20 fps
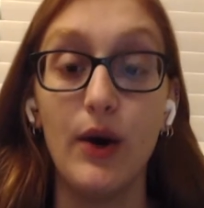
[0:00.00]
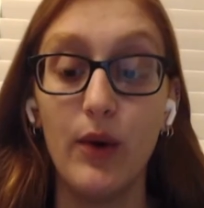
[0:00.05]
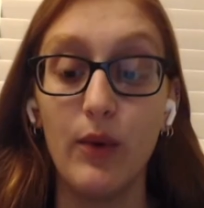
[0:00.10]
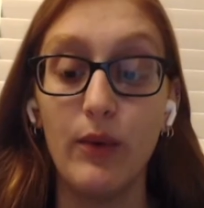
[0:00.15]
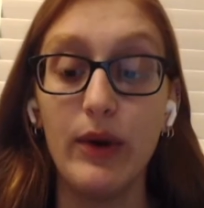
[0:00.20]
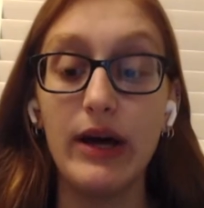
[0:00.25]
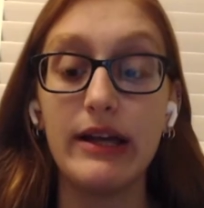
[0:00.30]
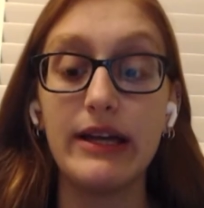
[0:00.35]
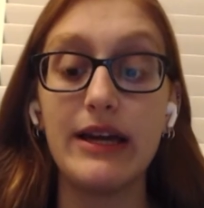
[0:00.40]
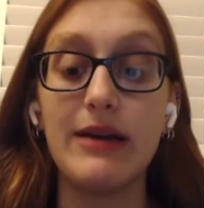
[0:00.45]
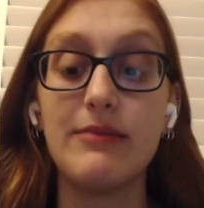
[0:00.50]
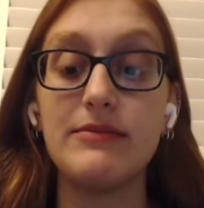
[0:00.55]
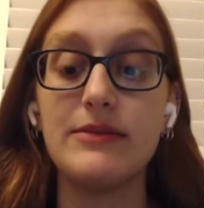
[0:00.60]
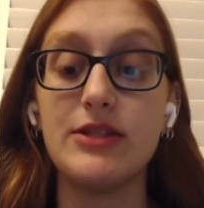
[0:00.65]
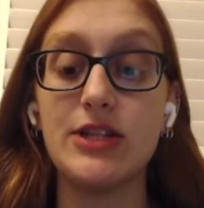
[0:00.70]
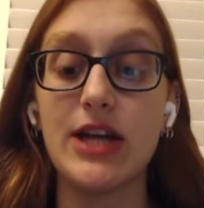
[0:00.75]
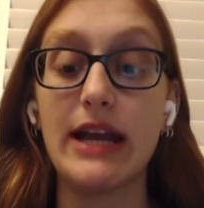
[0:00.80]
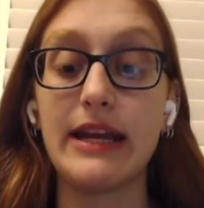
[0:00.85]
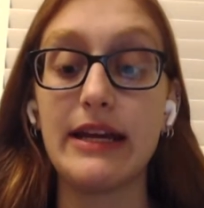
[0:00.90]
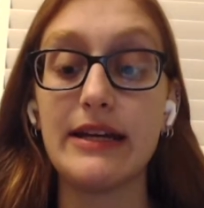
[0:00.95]
William
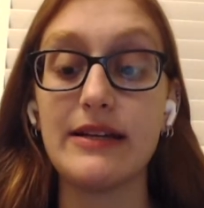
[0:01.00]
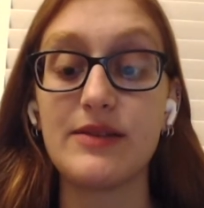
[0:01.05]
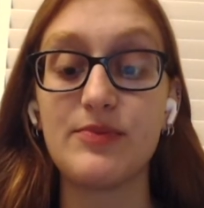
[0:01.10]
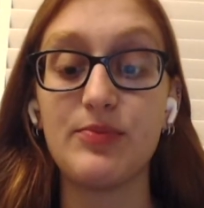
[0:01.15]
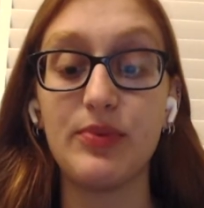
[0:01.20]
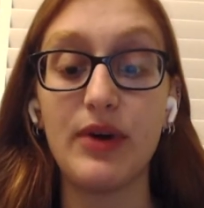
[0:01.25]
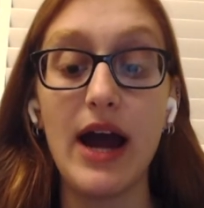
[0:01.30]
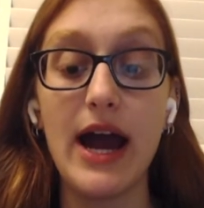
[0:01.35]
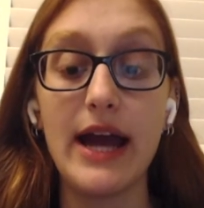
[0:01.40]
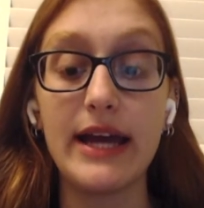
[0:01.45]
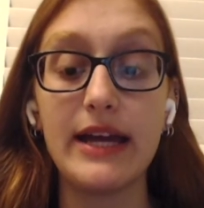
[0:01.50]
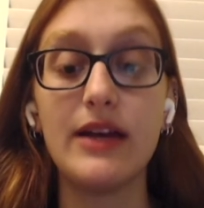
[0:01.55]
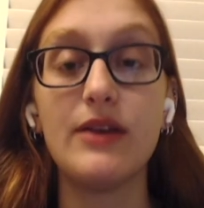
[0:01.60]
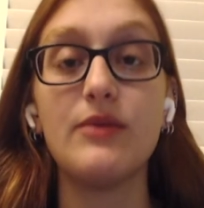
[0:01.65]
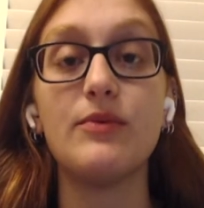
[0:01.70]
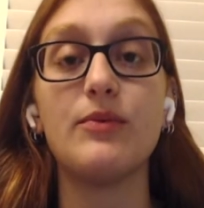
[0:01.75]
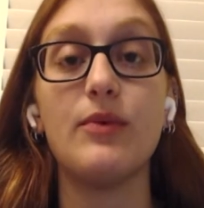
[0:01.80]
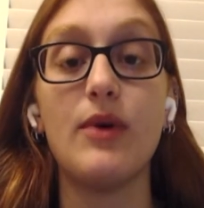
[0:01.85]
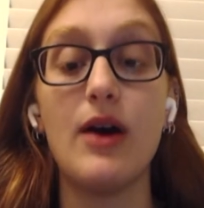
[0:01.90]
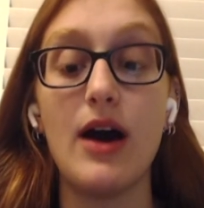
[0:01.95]
Jennings
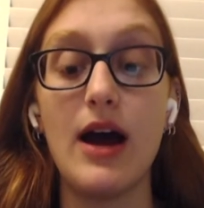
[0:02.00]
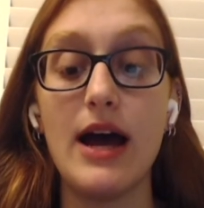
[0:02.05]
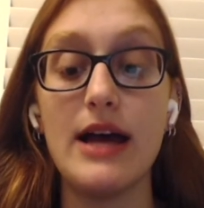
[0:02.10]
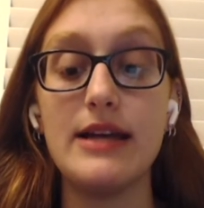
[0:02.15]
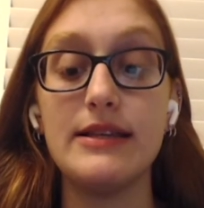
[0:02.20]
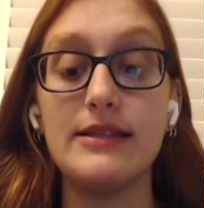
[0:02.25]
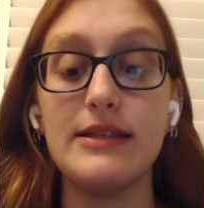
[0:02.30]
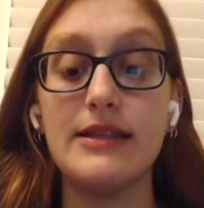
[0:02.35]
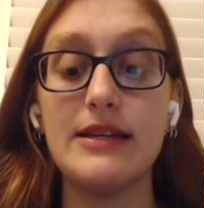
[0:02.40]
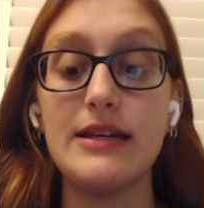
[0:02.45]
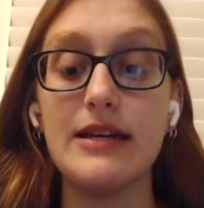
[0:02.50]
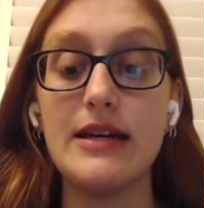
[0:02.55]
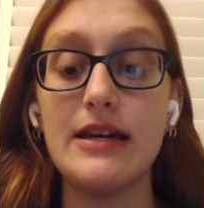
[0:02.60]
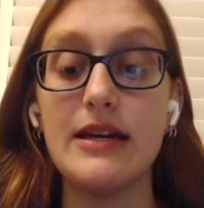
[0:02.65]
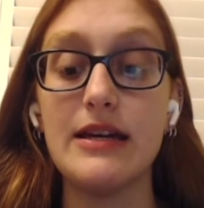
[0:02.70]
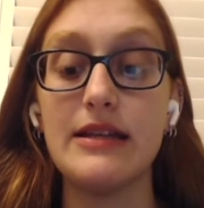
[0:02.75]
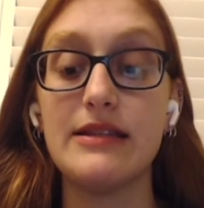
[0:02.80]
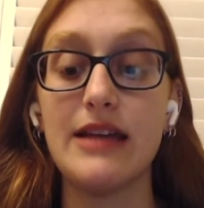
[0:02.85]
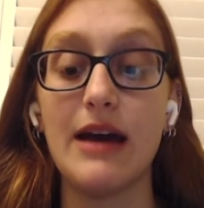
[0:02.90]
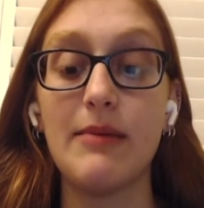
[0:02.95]
Bryan was
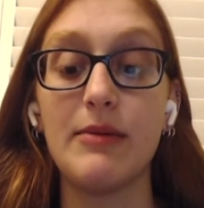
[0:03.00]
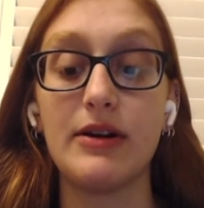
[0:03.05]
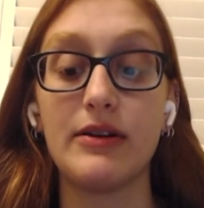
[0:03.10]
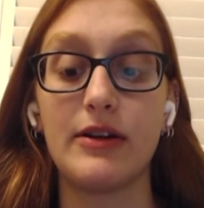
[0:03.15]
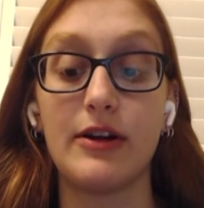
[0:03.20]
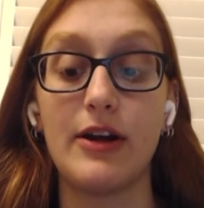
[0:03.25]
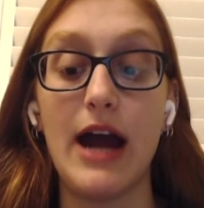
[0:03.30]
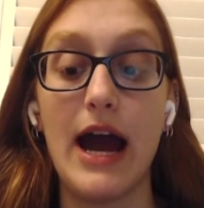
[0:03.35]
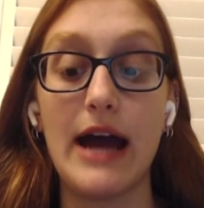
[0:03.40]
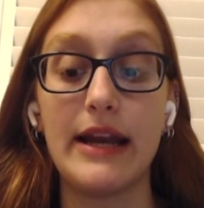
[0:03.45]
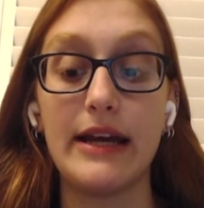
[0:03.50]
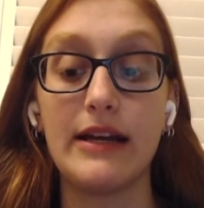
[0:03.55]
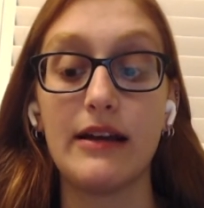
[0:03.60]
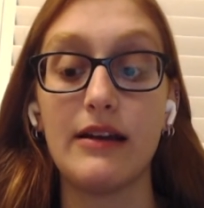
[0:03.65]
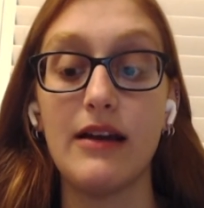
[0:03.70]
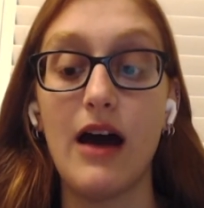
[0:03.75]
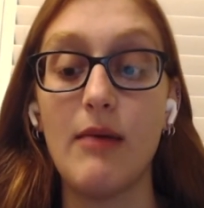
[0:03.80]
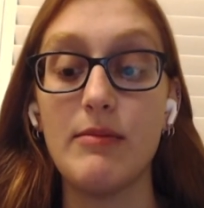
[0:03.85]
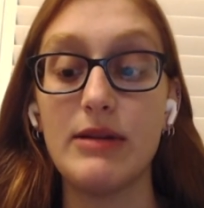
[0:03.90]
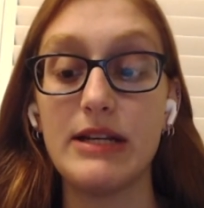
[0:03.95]
the Democratic
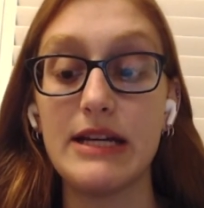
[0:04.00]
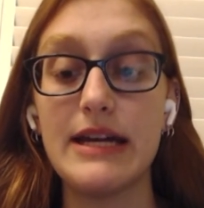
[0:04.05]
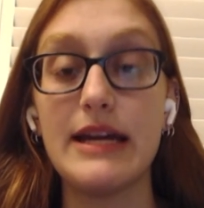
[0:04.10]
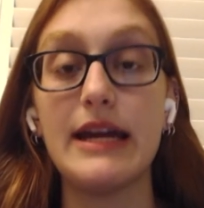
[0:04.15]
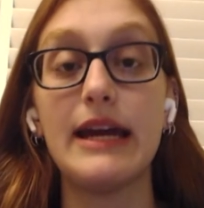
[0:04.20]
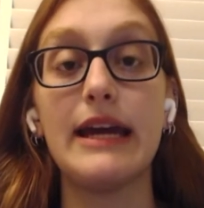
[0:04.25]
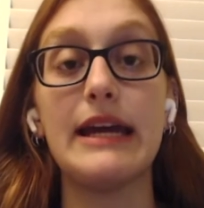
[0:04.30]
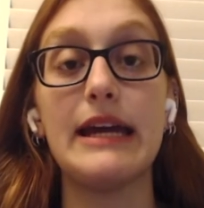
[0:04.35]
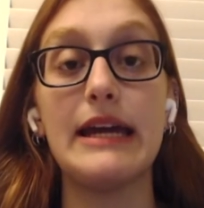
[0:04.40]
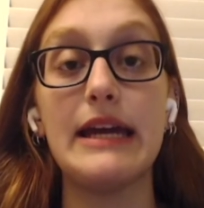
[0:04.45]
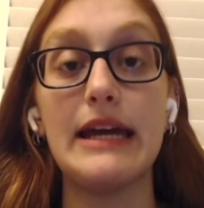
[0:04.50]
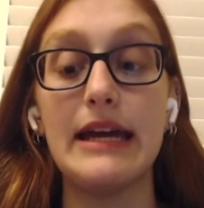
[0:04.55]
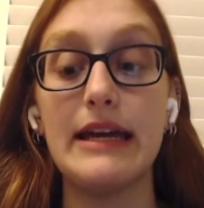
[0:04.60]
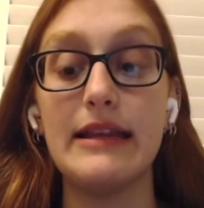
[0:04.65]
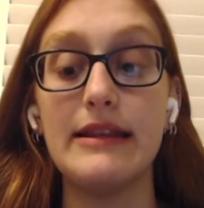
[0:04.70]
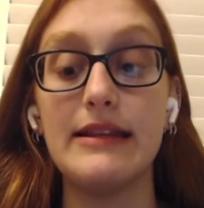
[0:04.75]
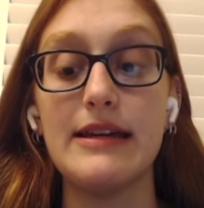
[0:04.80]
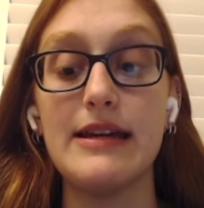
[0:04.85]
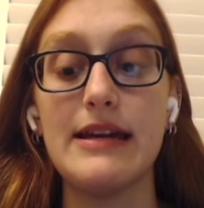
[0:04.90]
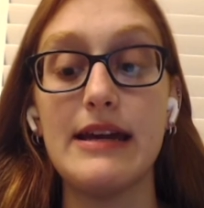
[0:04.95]
nominee
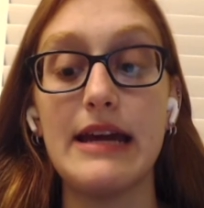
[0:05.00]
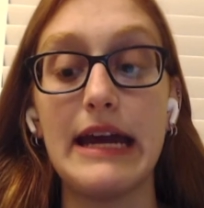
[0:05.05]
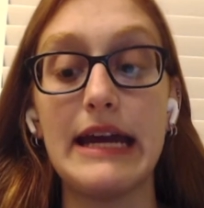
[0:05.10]
in the